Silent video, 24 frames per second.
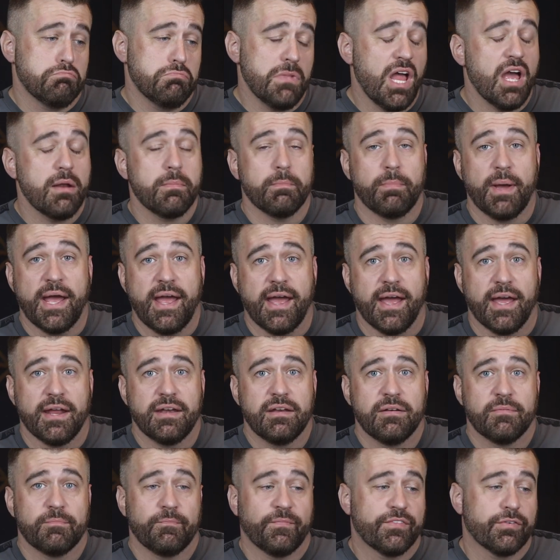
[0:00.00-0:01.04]
not
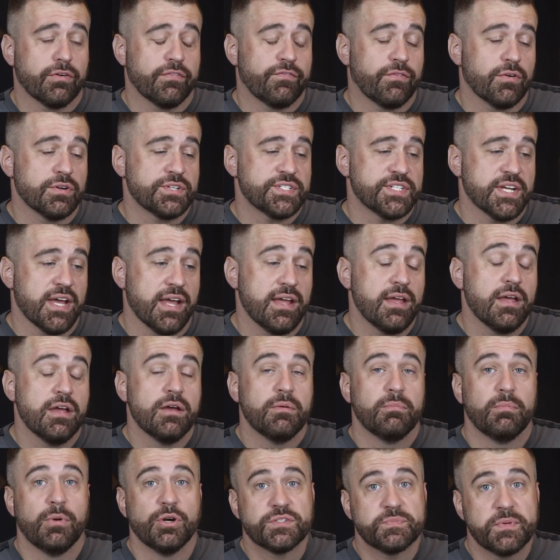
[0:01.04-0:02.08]
bad for a first day.
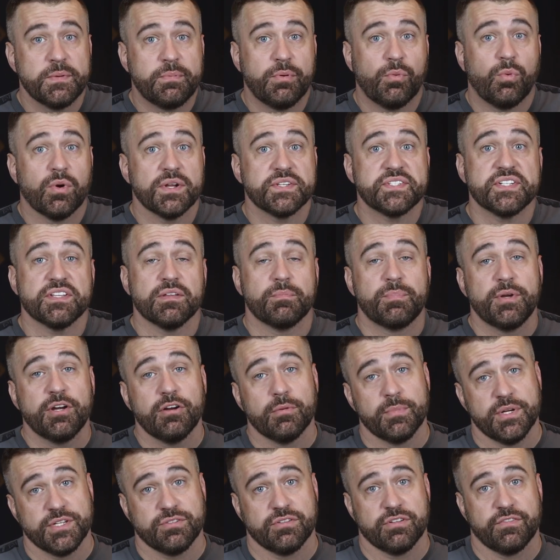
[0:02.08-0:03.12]
Most people want to see the
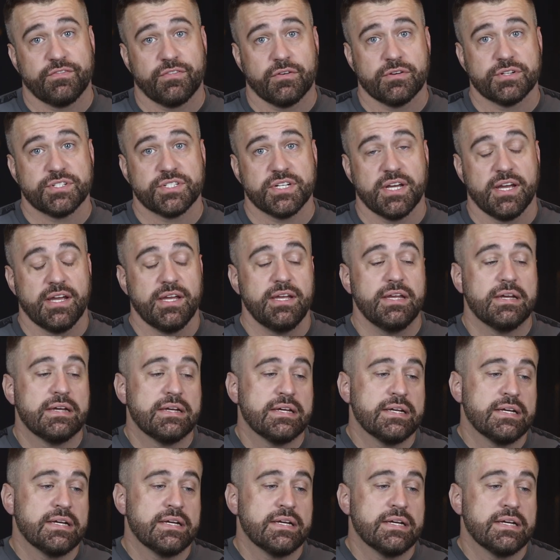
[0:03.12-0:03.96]
pyramids on the first day.